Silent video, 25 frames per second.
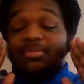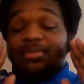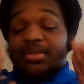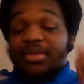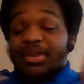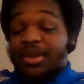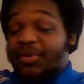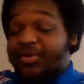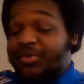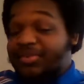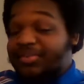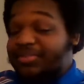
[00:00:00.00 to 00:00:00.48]

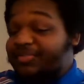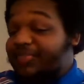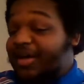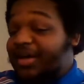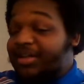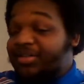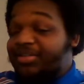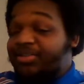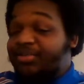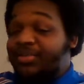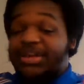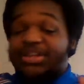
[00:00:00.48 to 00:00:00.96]
you know, his
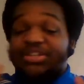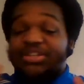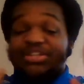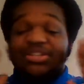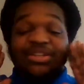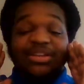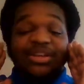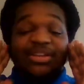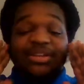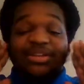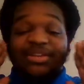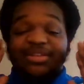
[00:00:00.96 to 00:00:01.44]

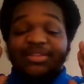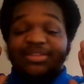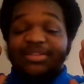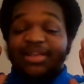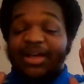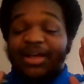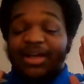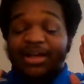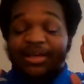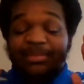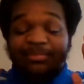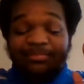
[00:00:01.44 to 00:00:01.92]
evaluation and his
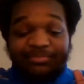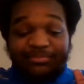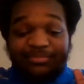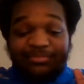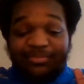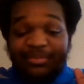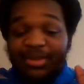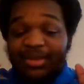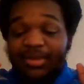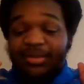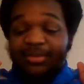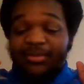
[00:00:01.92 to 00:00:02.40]

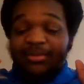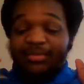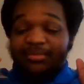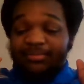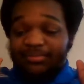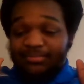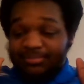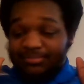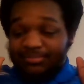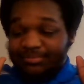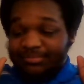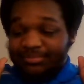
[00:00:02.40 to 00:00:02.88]

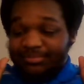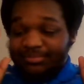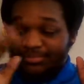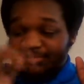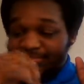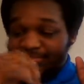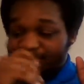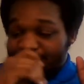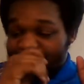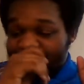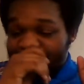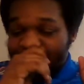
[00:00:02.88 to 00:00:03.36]

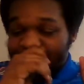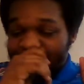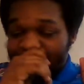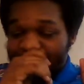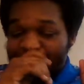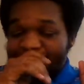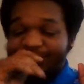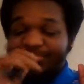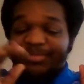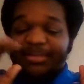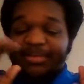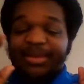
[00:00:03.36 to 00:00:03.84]
and
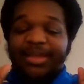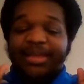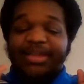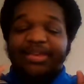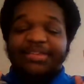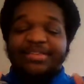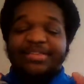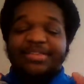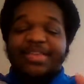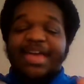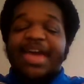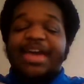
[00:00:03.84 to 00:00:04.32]

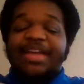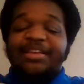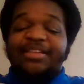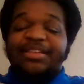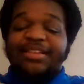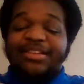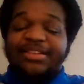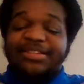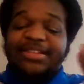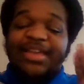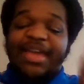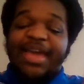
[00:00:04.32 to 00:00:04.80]
his
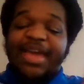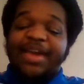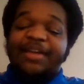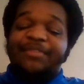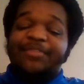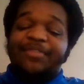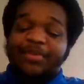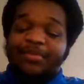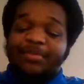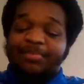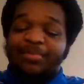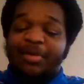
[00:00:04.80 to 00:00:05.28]
analysts he
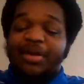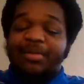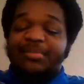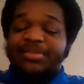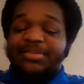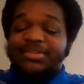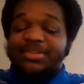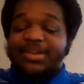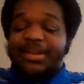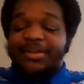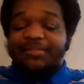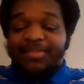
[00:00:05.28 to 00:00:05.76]
had for the
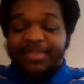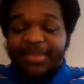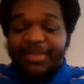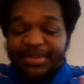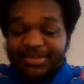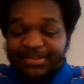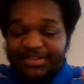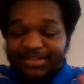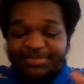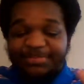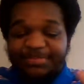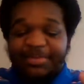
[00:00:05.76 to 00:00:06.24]
Promised
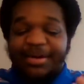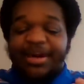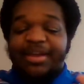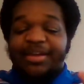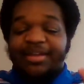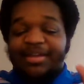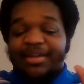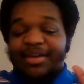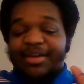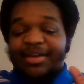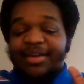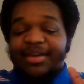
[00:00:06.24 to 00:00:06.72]
Neverland,
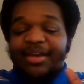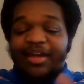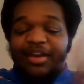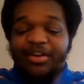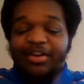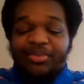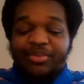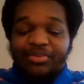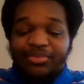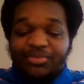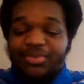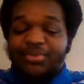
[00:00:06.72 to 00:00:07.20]
despite
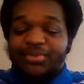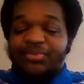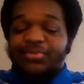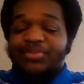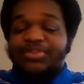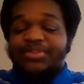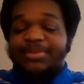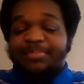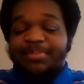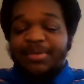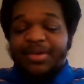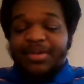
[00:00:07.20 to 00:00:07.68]
I don't agree with
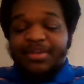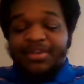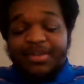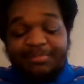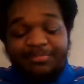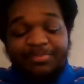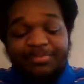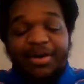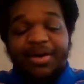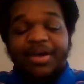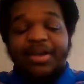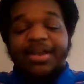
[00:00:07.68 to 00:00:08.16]
his
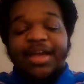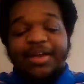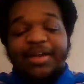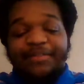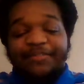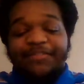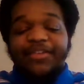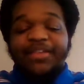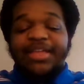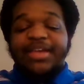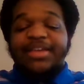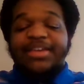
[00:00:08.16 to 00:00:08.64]
opinion. But
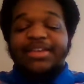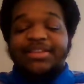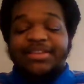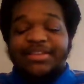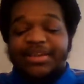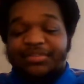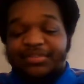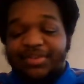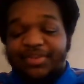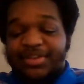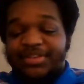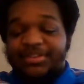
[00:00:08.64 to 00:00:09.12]
I feel like he
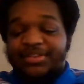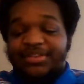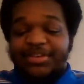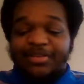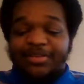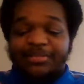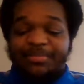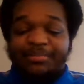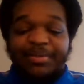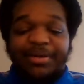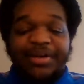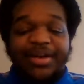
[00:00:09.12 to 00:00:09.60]
did raise a
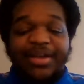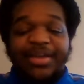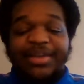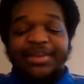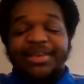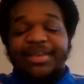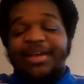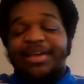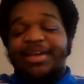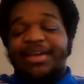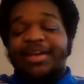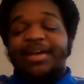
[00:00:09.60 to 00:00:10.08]
good
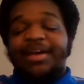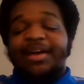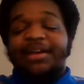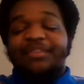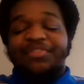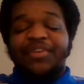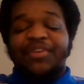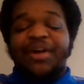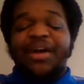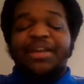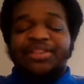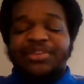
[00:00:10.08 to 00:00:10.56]
point.
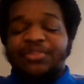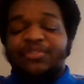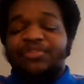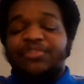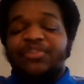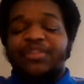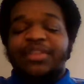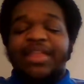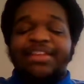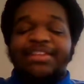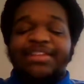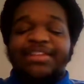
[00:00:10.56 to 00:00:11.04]
I do
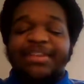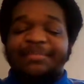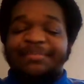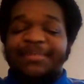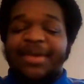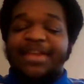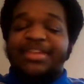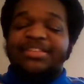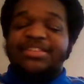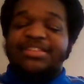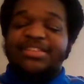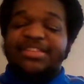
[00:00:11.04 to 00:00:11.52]
feel like the
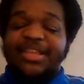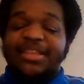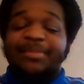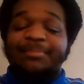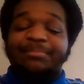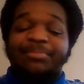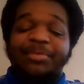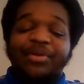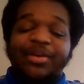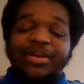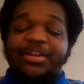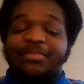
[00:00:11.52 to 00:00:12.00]
main
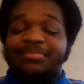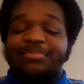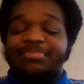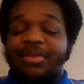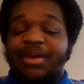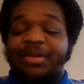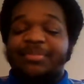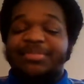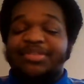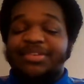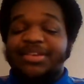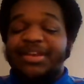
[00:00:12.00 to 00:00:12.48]
selling point of
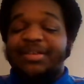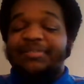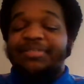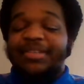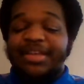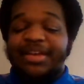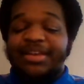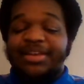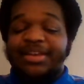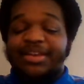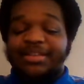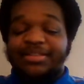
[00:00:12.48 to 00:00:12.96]
Promised
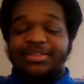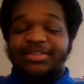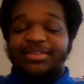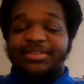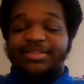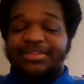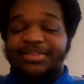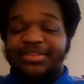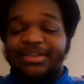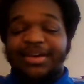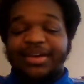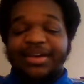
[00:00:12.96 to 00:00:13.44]
Neverland is
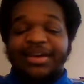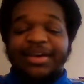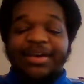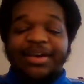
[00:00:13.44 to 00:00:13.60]
its